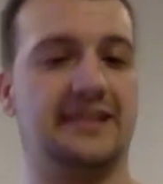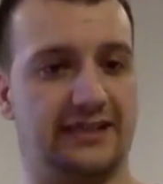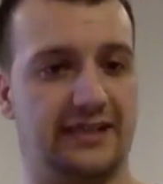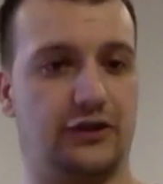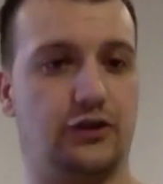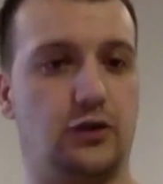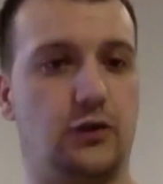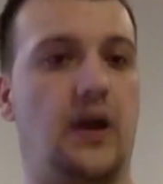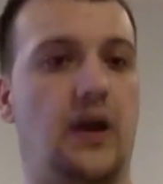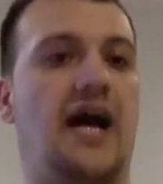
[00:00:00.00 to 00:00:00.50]

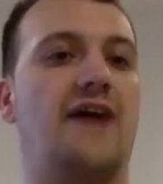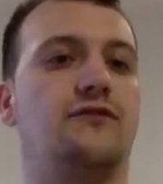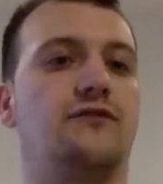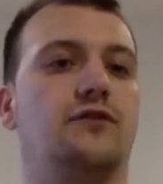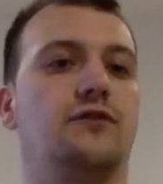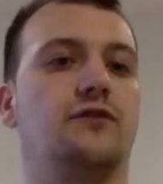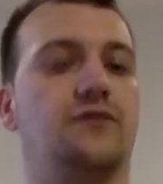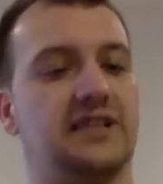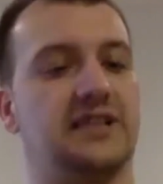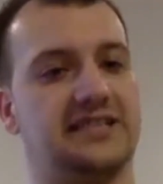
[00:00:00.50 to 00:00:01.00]
then you have
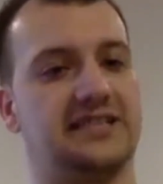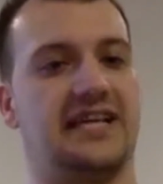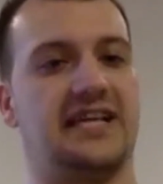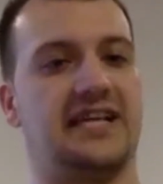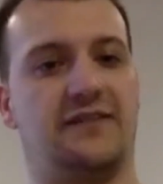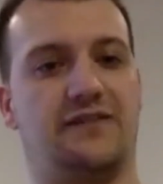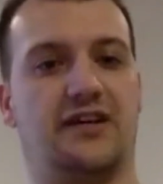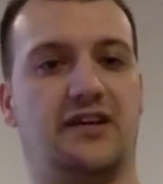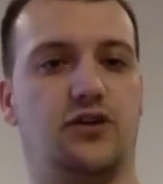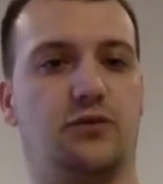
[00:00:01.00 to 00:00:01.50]
to, for the
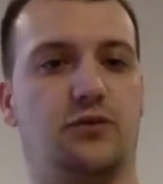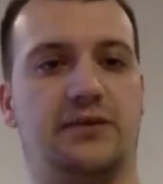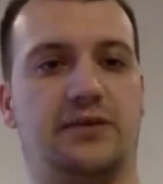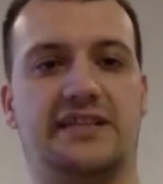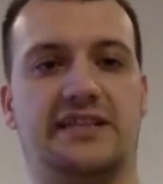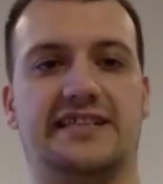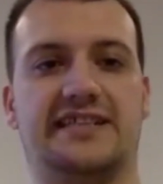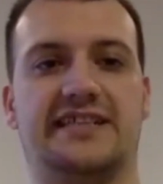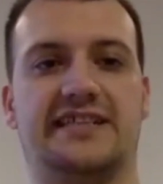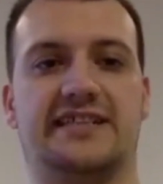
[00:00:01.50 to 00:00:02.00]
sake of that
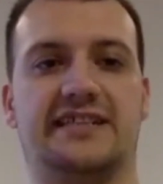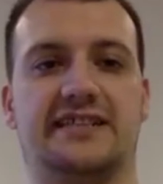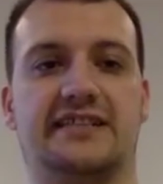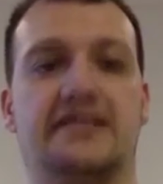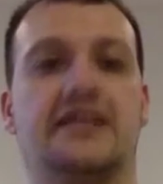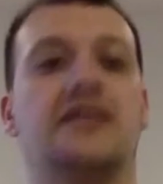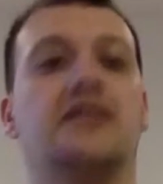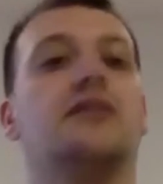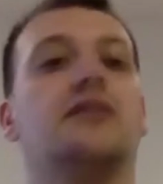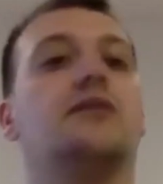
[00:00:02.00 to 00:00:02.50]
European citizen,
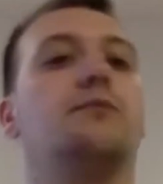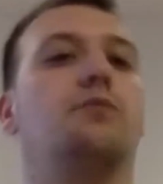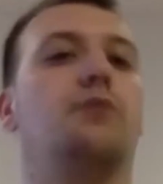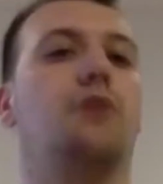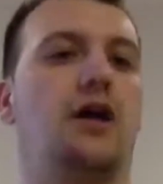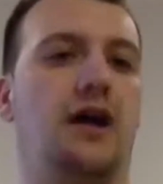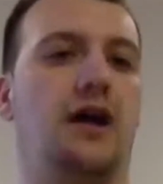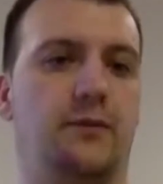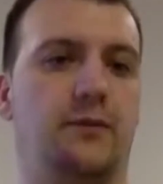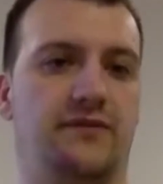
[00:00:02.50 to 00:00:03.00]

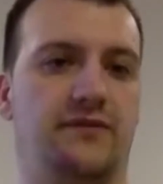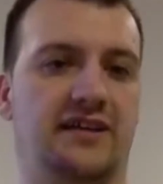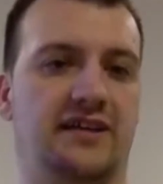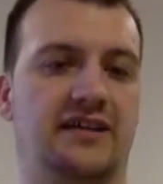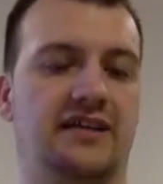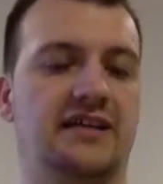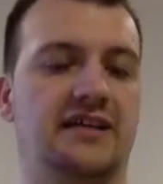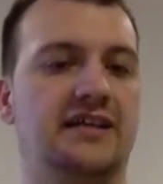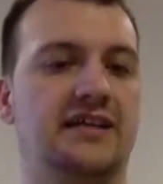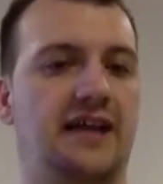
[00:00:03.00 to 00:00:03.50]
comply with it.